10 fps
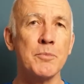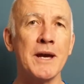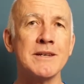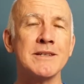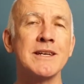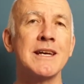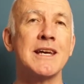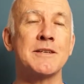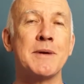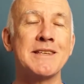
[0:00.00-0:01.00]
bait
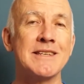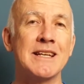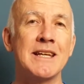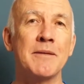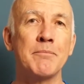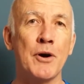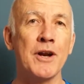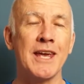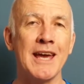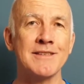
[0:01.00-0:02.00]
is basically
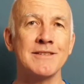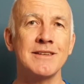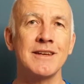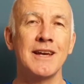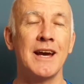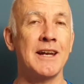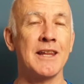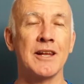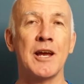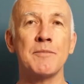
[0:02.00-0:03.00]
boric acid, and
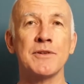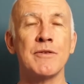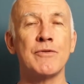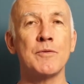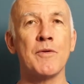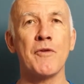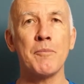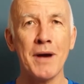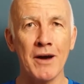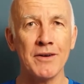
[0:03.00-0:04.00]
it comes in the form of a
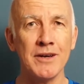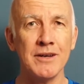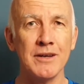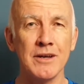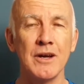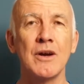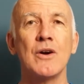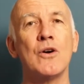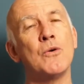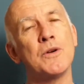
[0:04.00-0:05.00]
powder
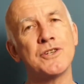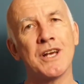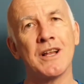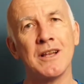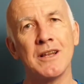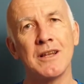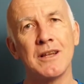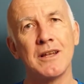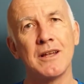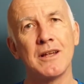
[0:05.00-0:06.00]
or a gel
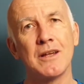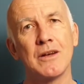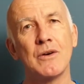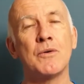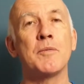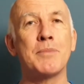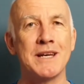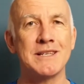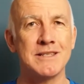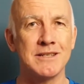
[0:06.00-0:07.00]
or a
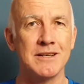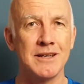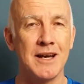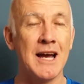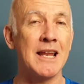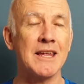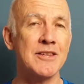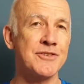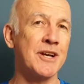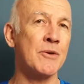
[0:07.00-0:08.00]
paste. I like the
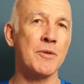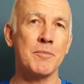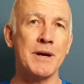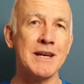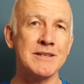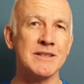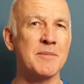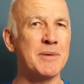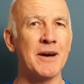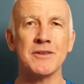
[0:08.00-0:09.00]
gel or the paste, the
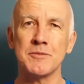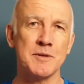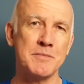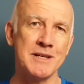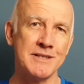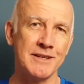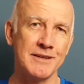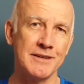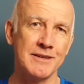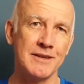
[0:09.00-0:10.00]
powder's a bit messy.
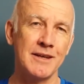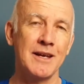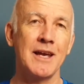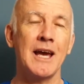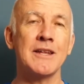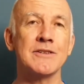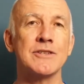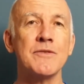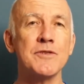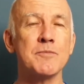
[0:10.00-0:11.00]
And the
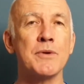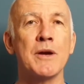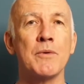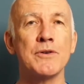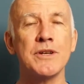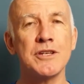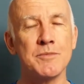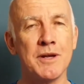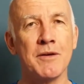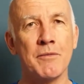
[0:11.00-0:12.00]
surface spray, what you need to
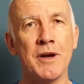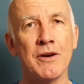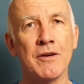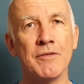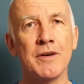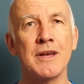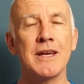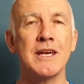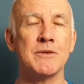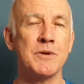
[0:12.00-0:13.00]
be aware of
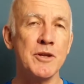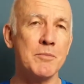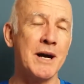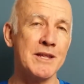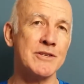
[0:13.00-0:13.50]
is when you buy the